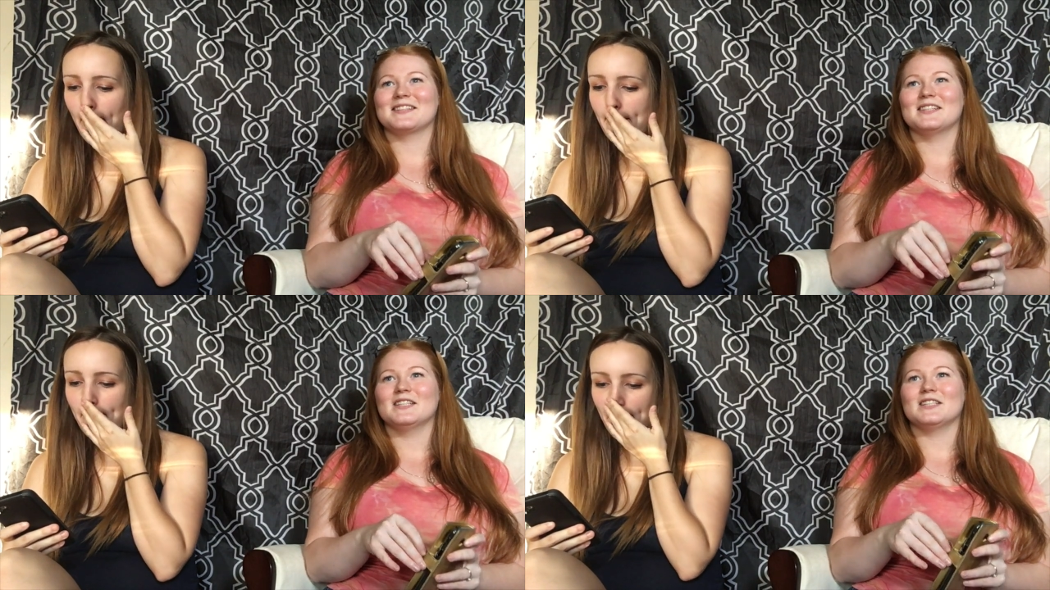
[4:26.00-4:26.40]

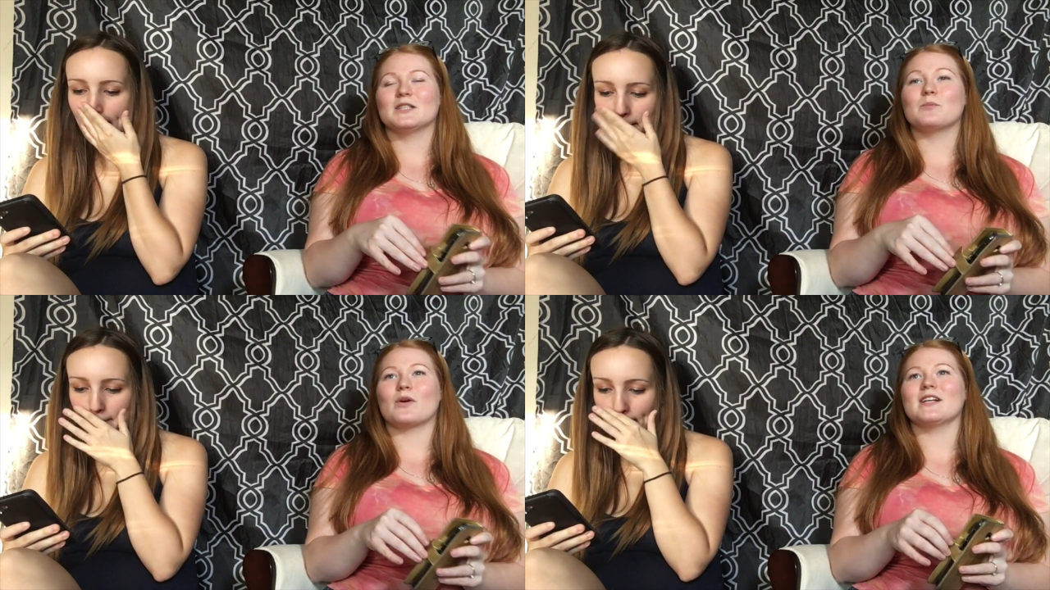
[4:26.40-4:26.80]
Speaker 1: uh,
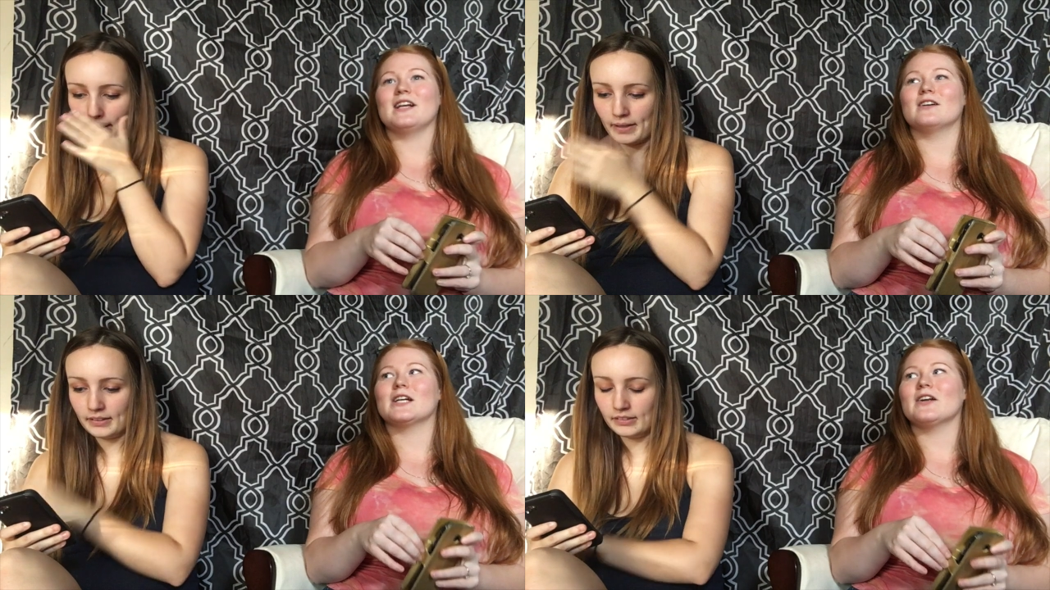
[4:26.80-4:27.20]
You're born in
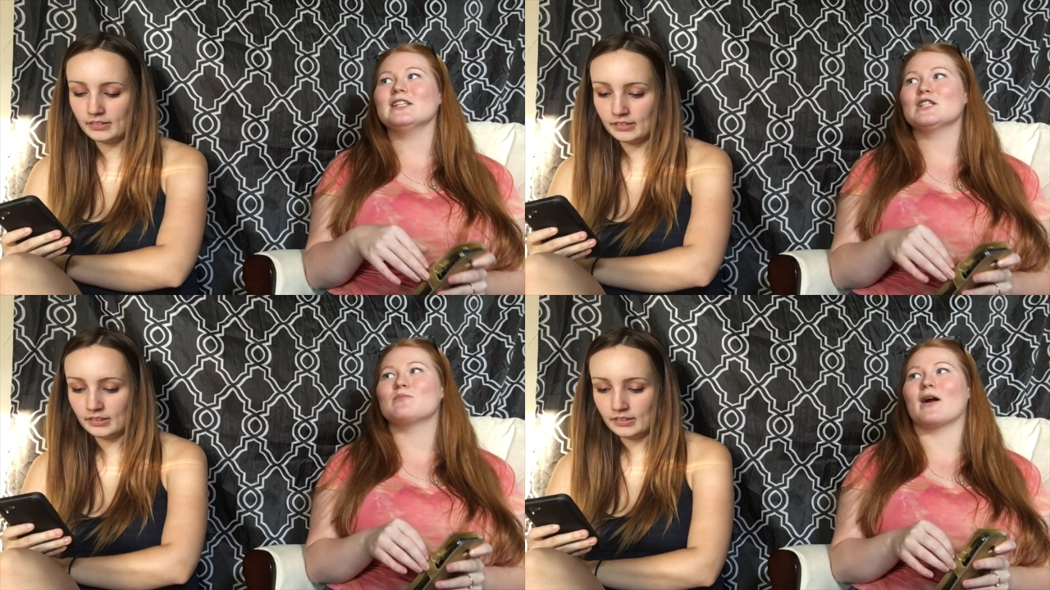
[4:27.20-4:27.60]
Calgary,
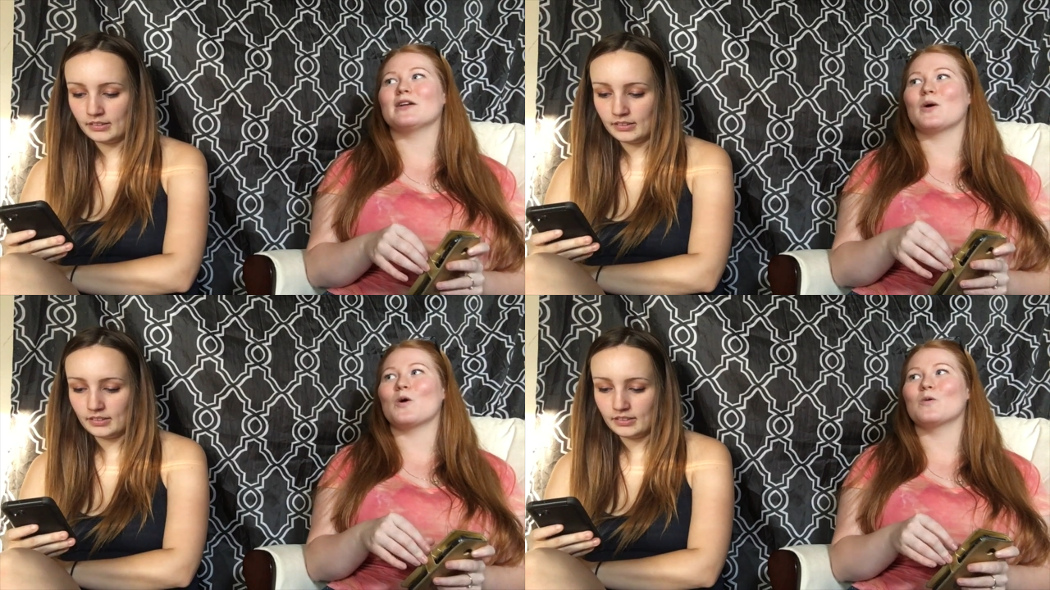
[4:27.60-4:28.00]
and she
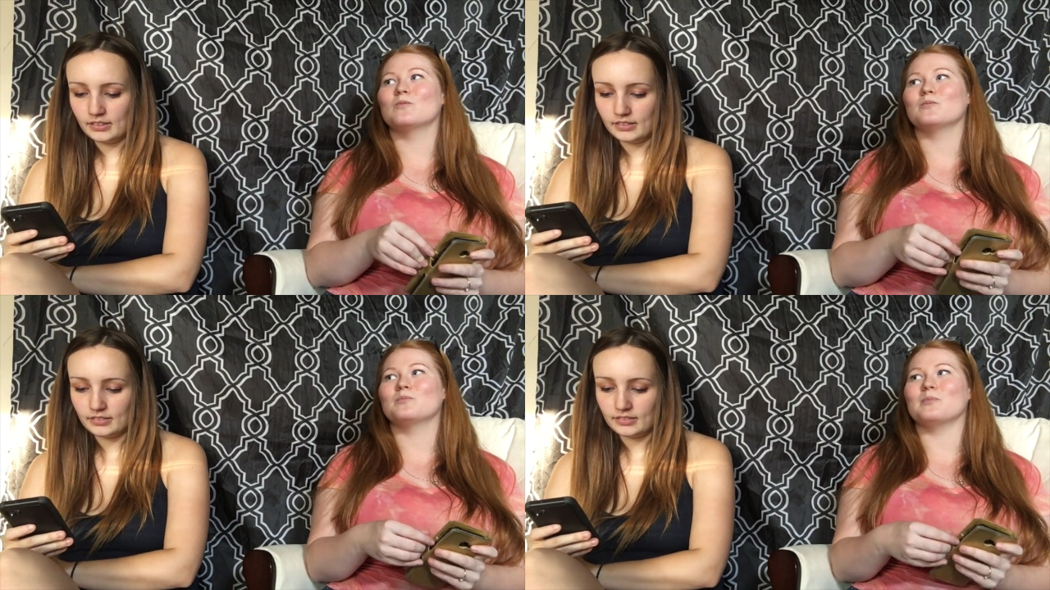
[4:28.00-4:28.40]
brought you
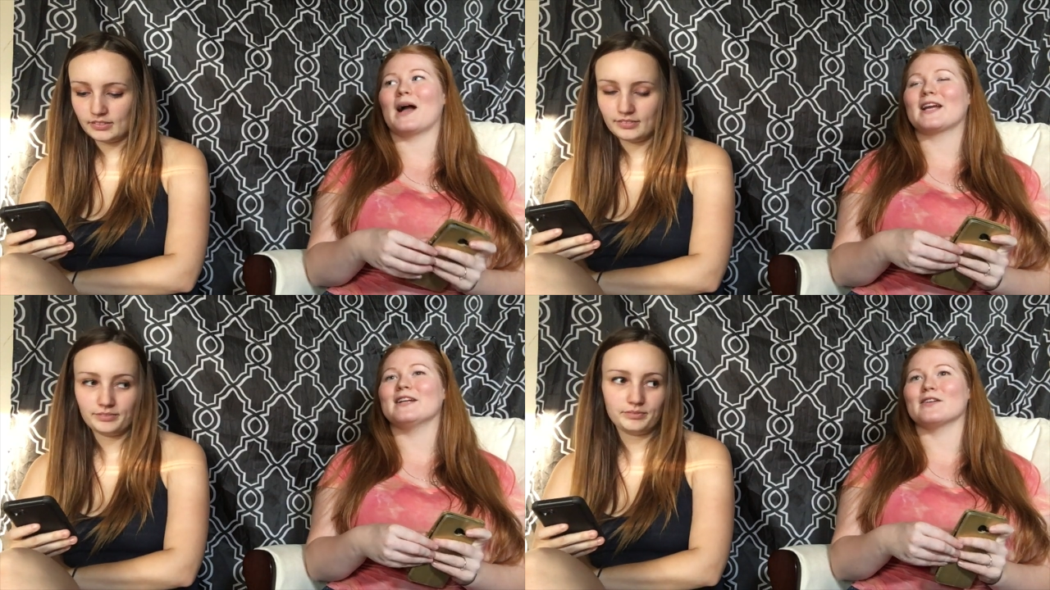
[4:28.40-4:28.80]
home
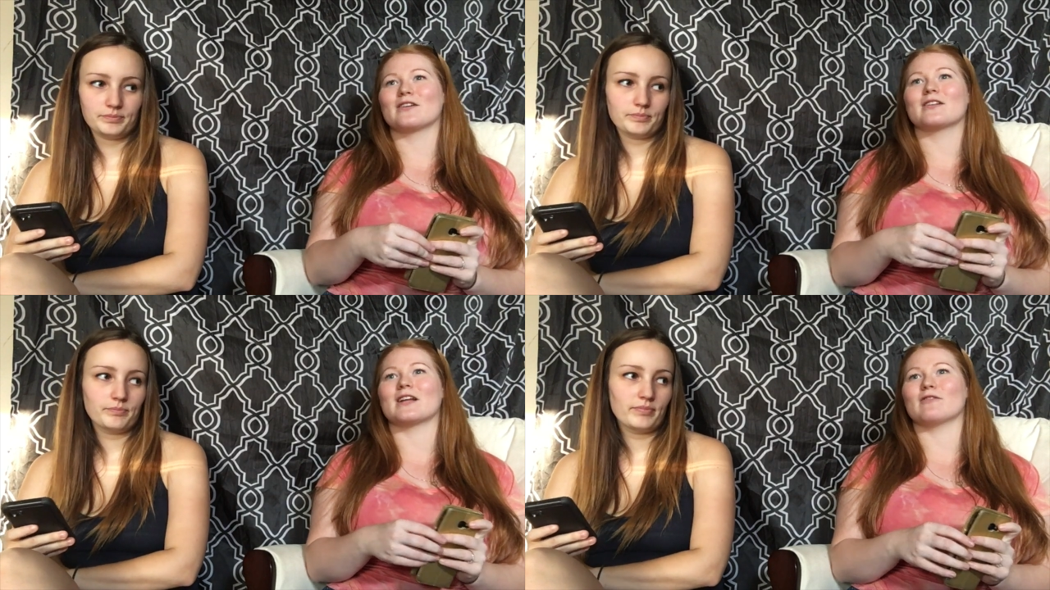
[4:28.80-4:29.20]
back
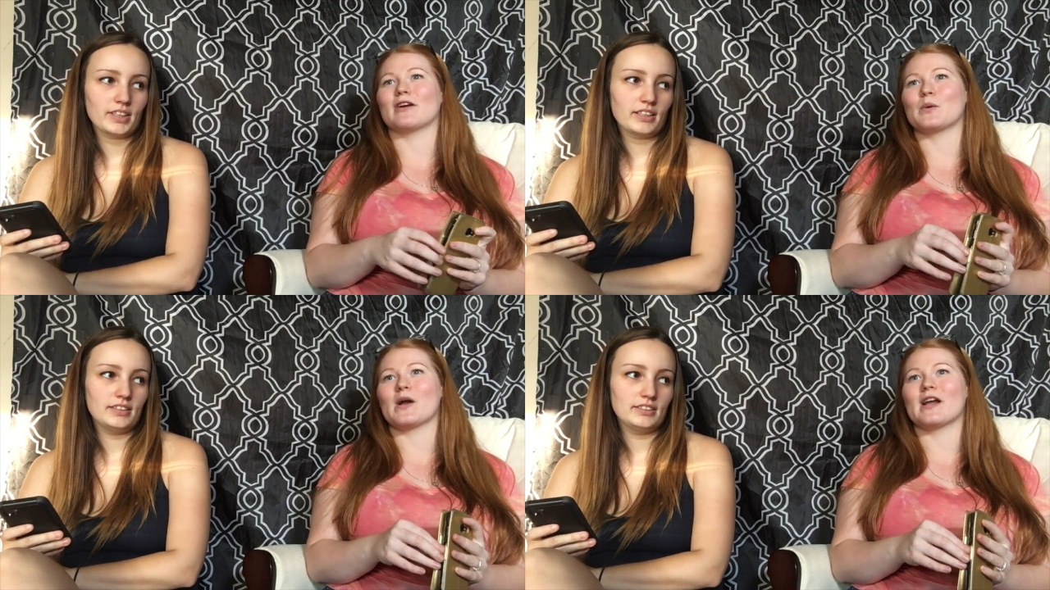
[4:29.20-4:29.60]
here, like,
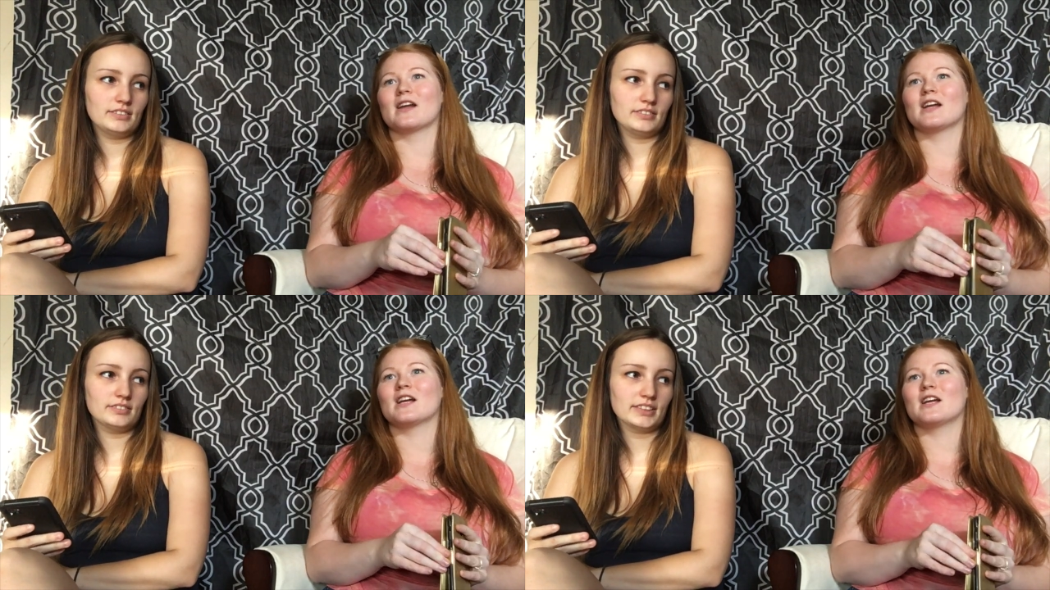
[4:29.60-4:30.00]
right away.
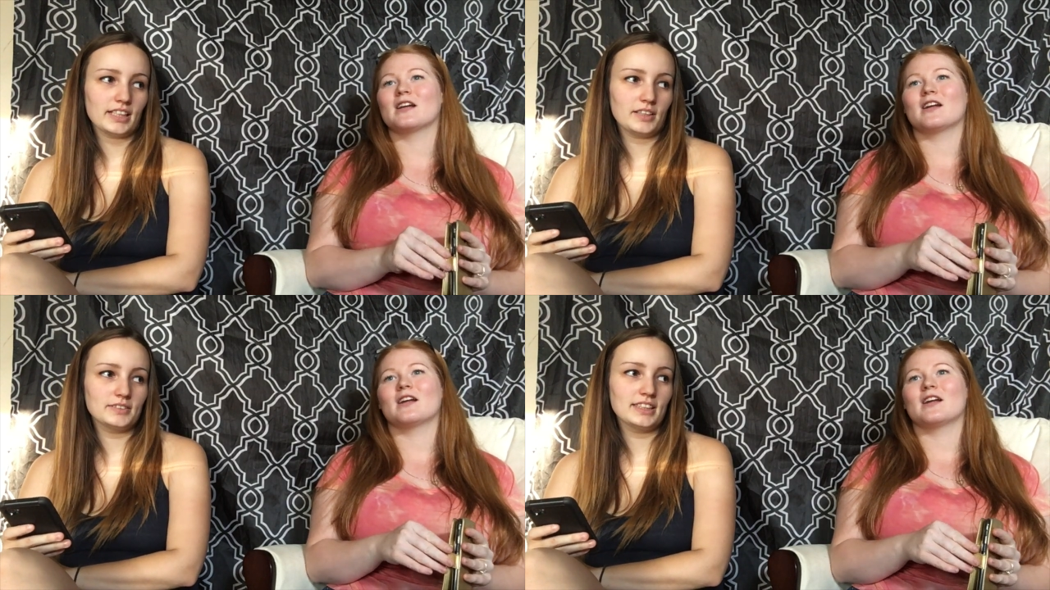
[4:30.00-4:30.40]

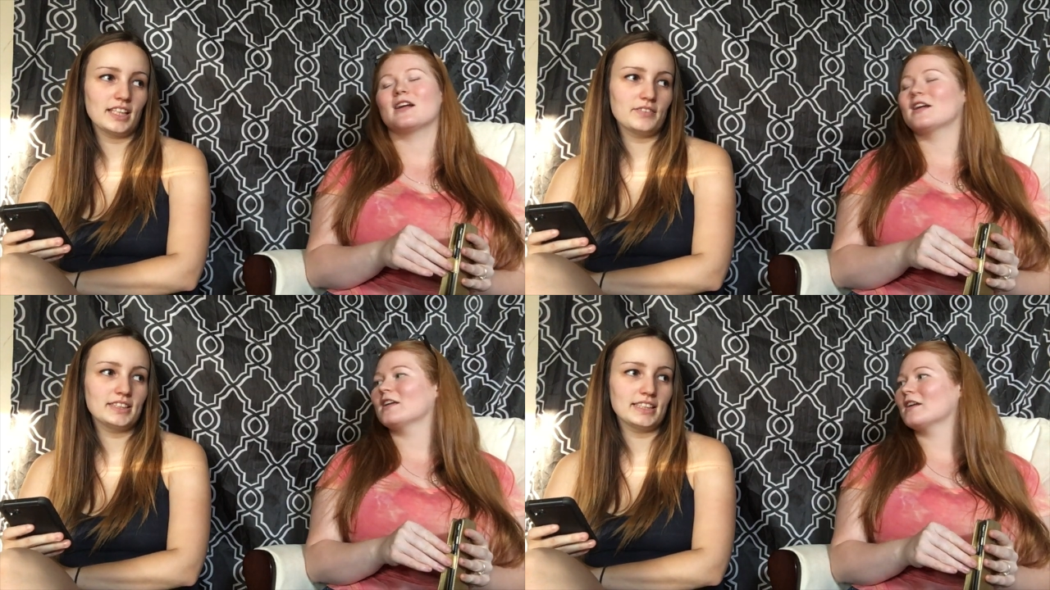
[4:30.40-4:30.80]
Speaker 2: Yeah, I was
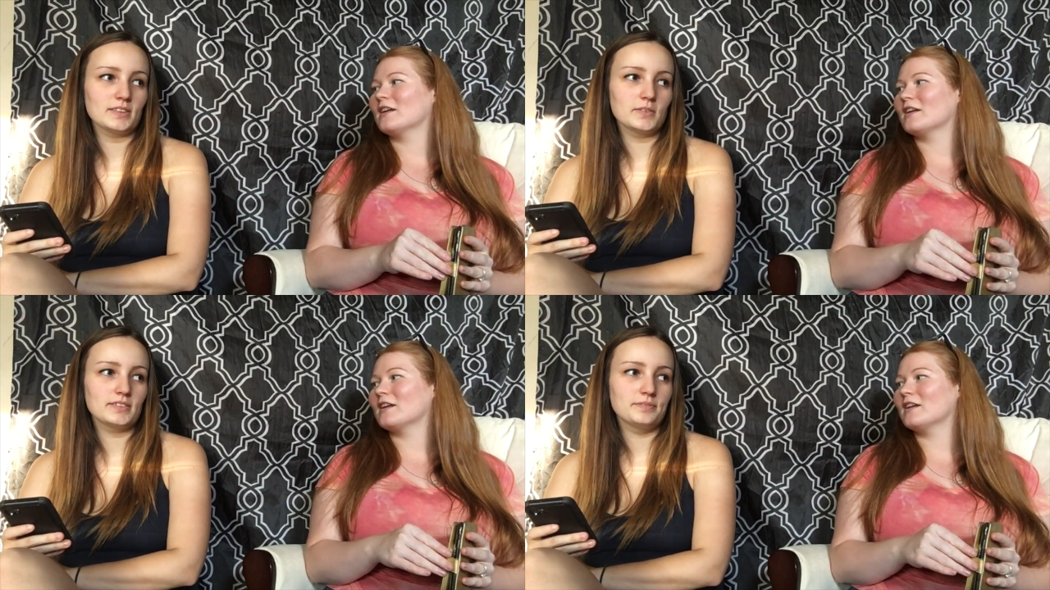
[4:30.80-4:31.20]
11
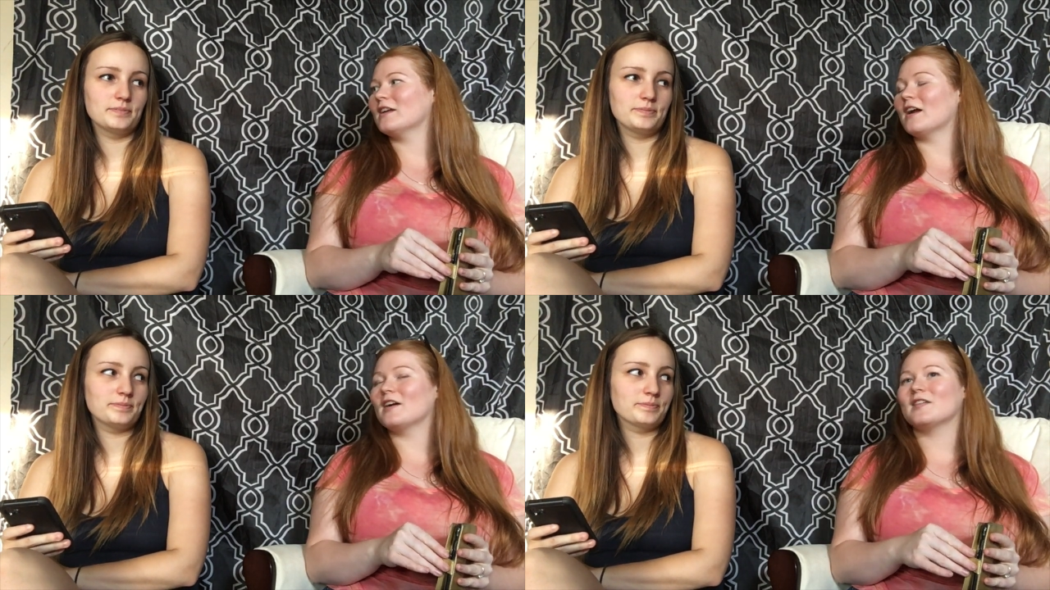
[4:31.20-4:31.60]
days old. Yeah.